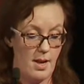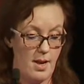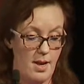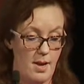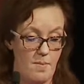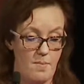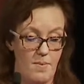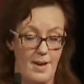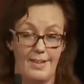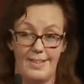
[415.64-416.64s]
Um,
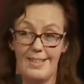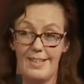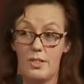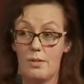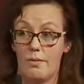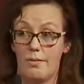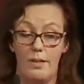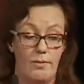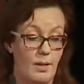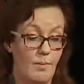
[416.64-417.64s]
and it, it's doing
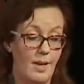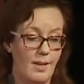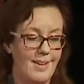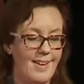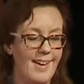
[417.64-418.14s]
really, really well.